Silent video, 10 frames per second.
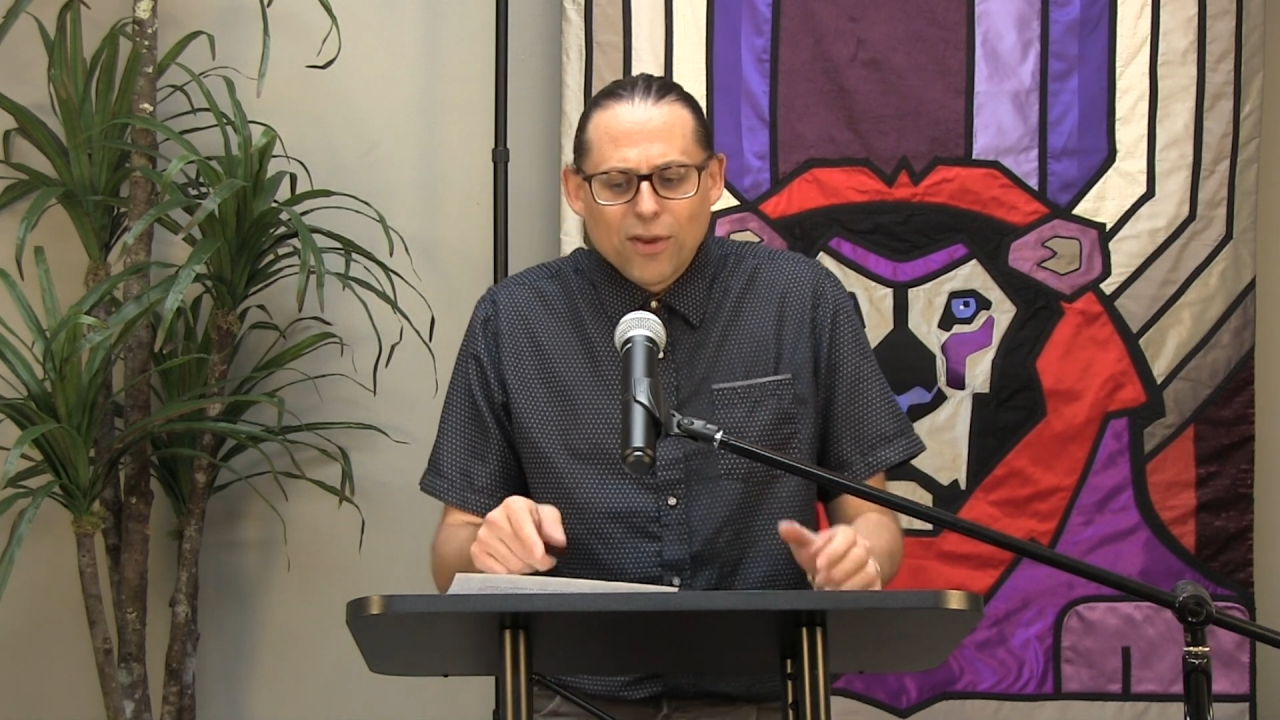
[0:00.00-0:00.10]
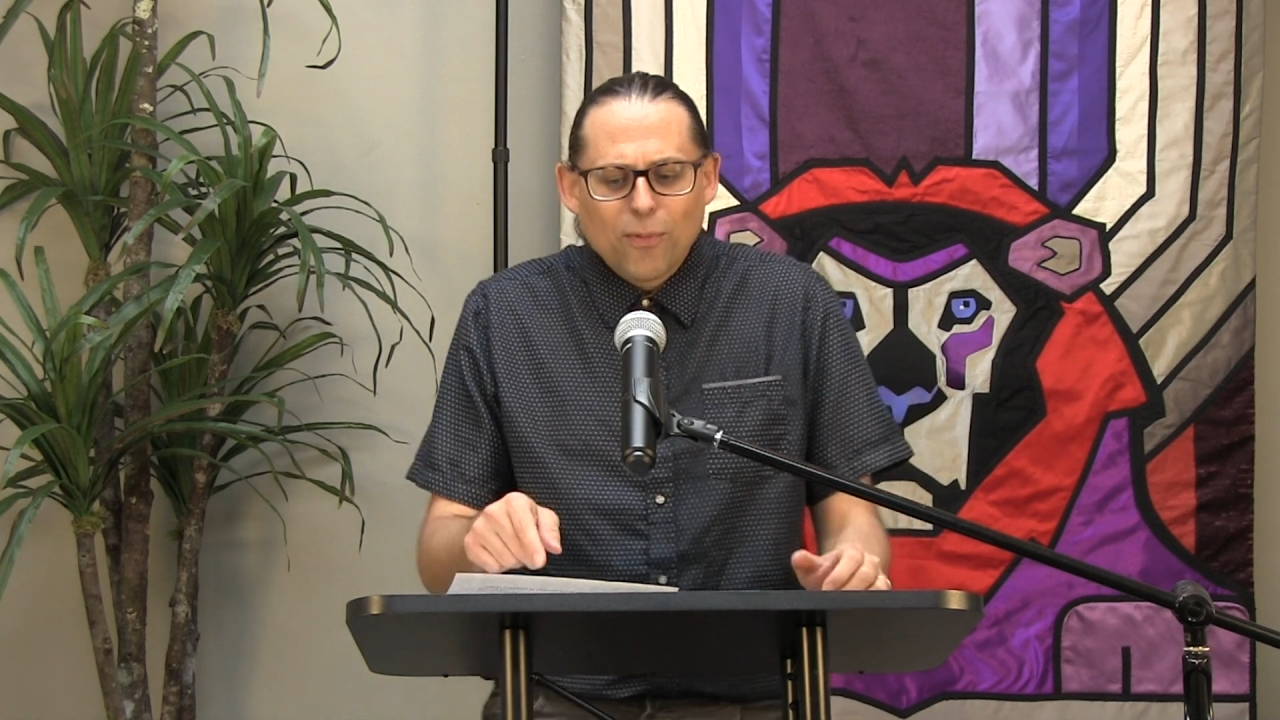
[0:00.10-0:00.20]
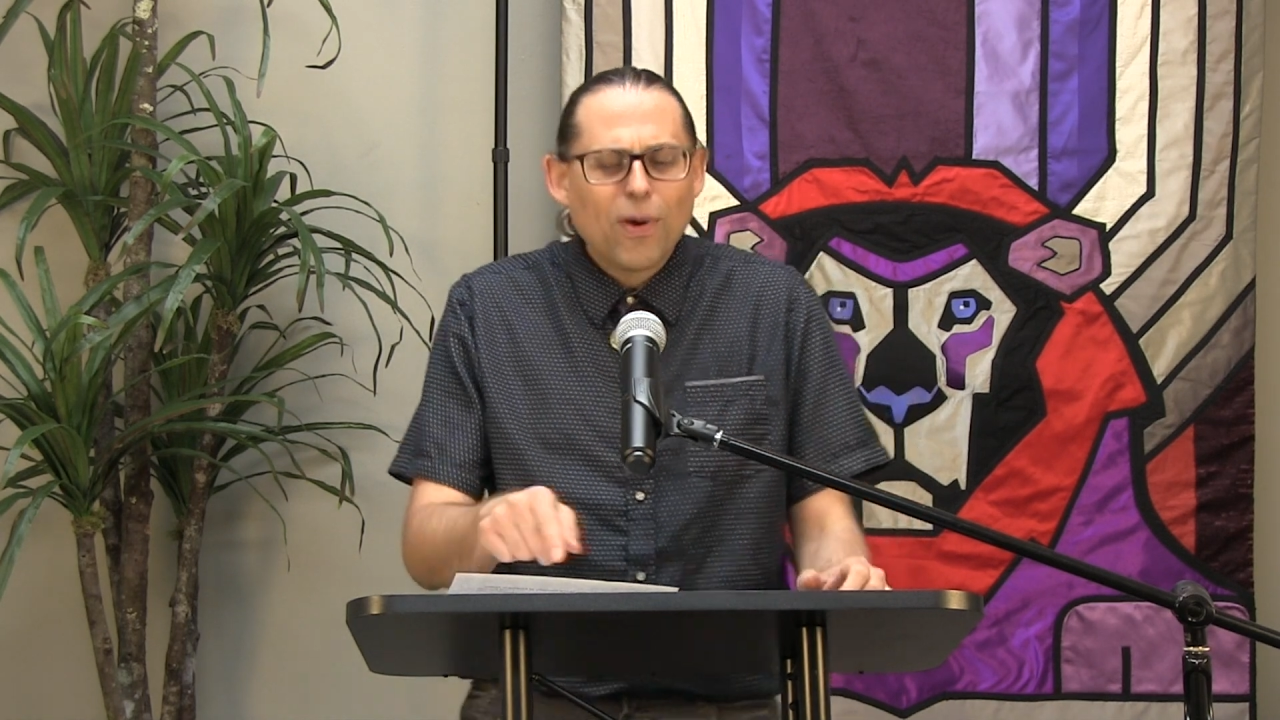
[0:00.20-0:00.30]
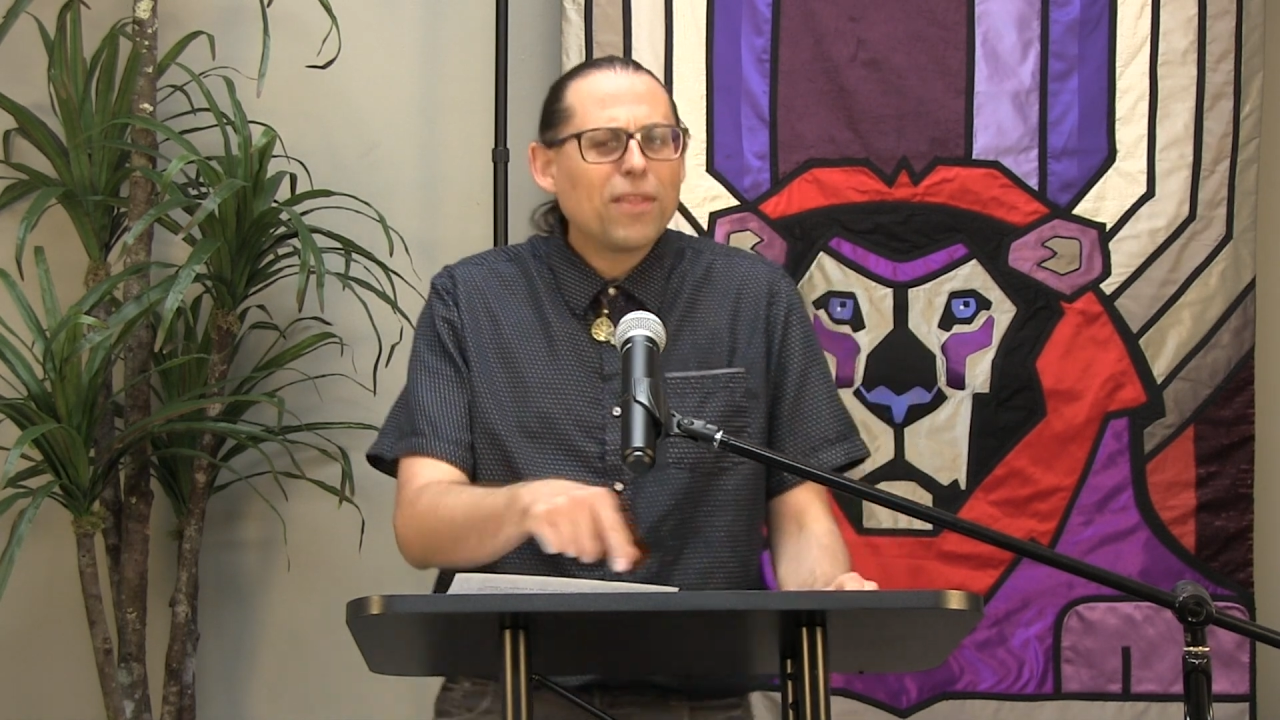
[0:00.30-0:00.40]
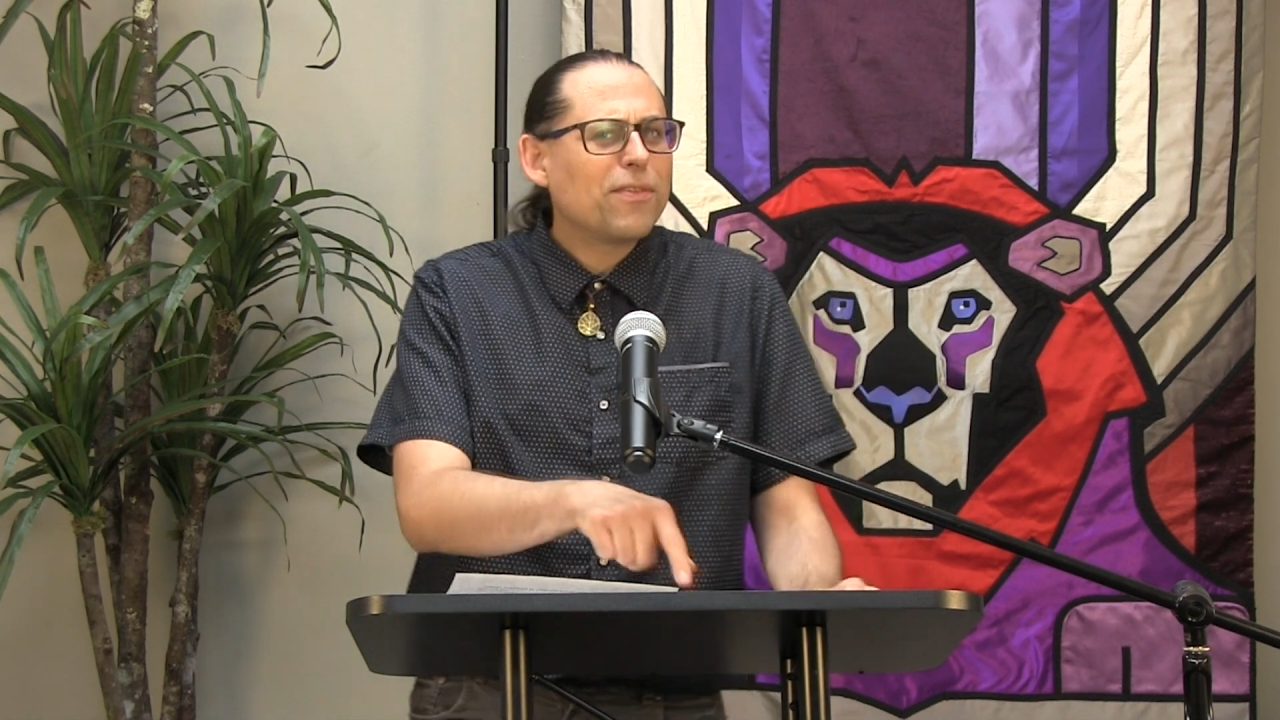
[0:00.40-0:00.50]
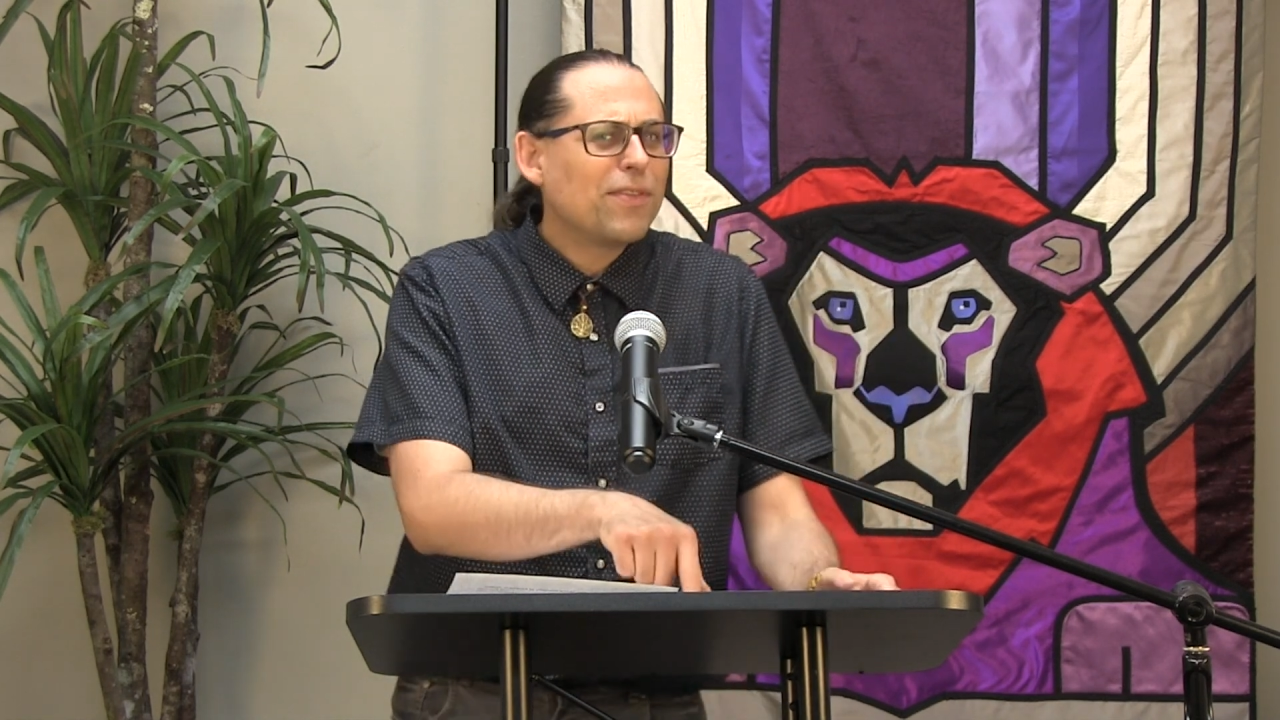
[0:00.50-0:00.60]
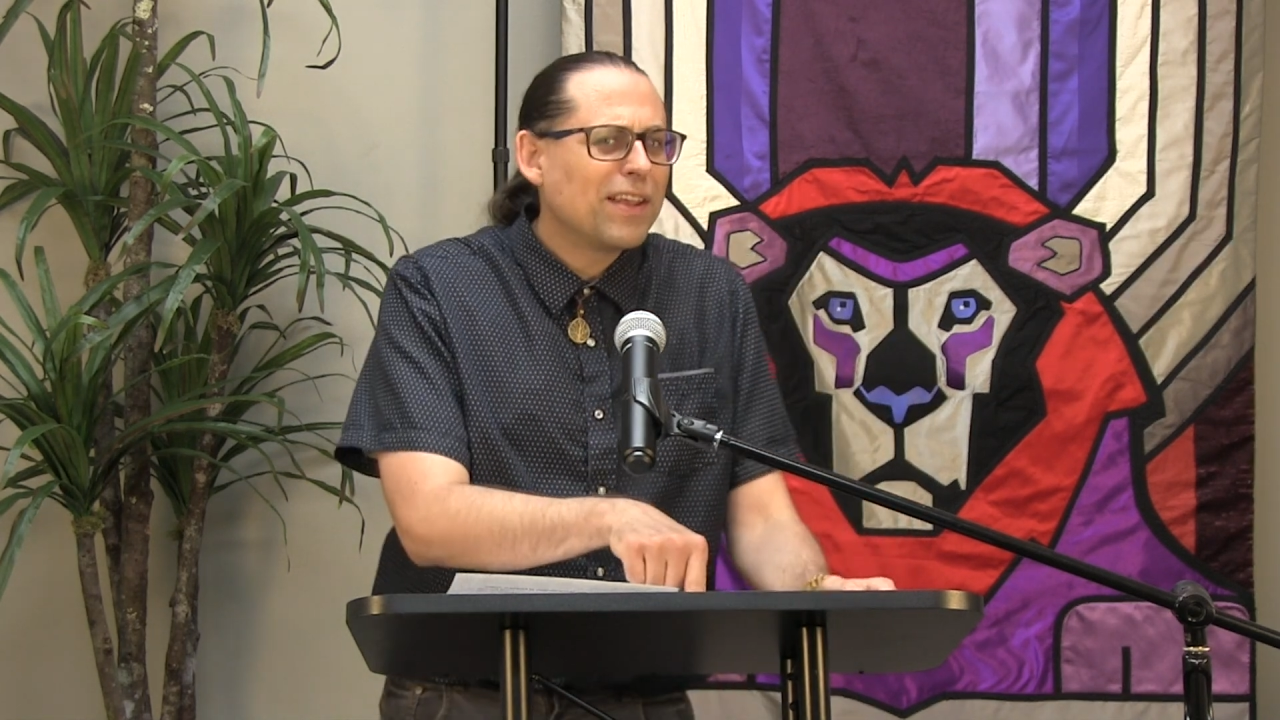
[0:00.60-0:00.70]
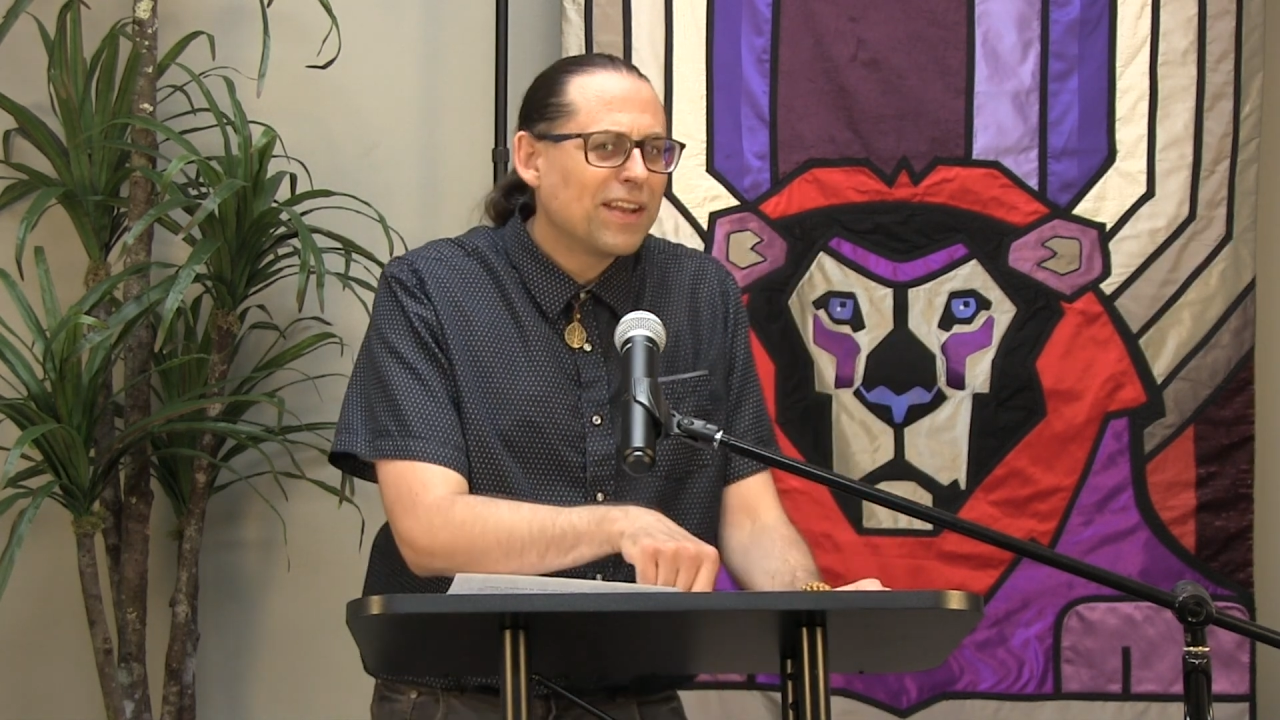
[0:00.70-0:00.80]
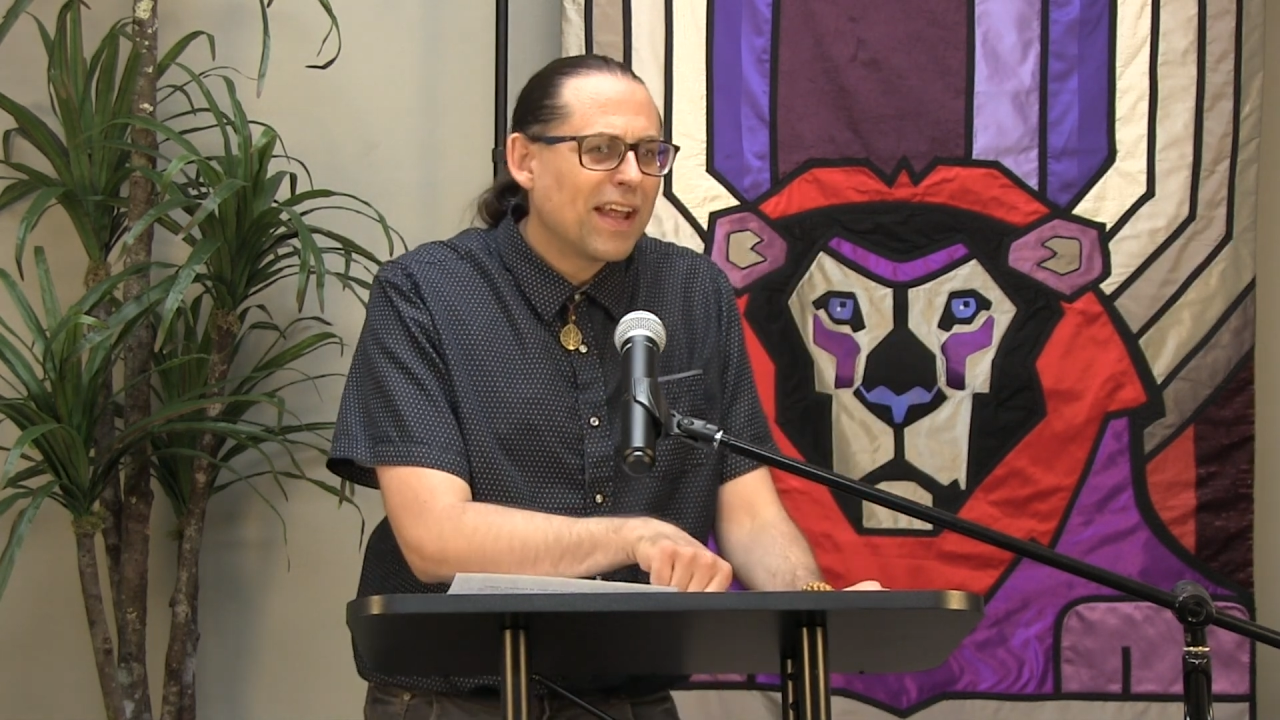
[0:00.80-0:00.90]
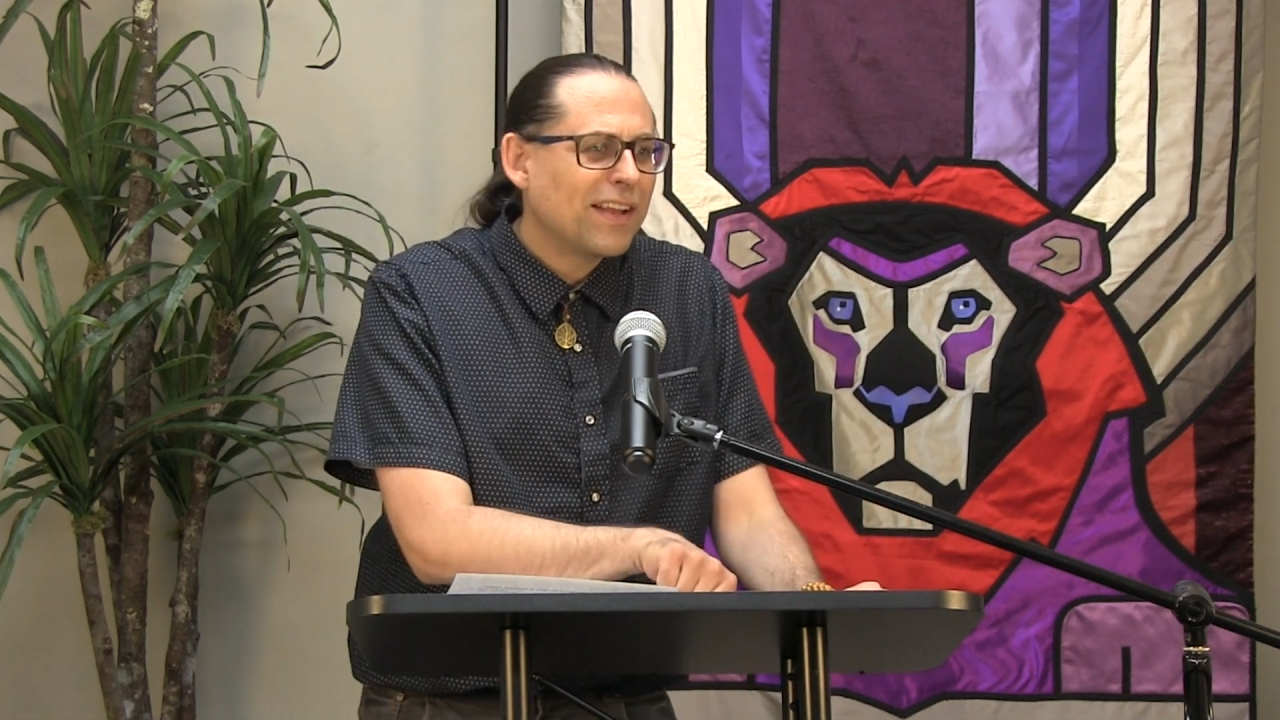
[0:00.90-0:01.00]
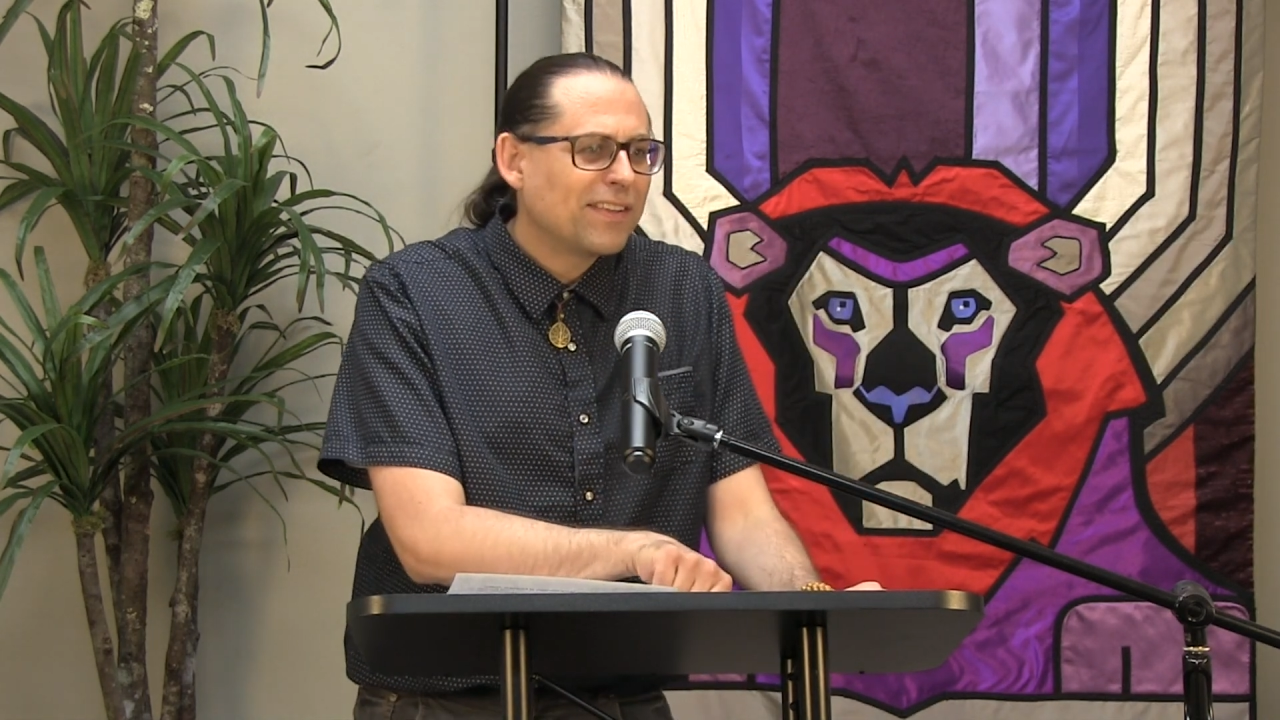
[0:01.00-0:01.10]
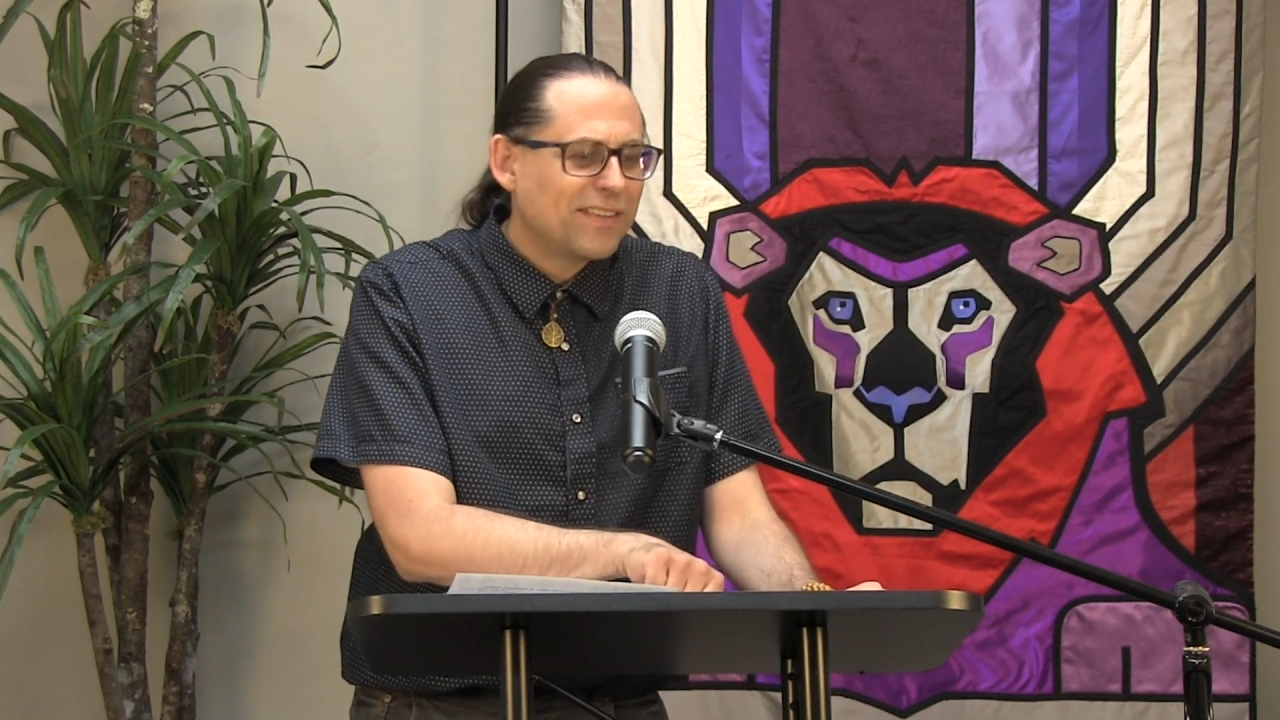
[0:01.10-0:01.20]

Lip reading: whether the United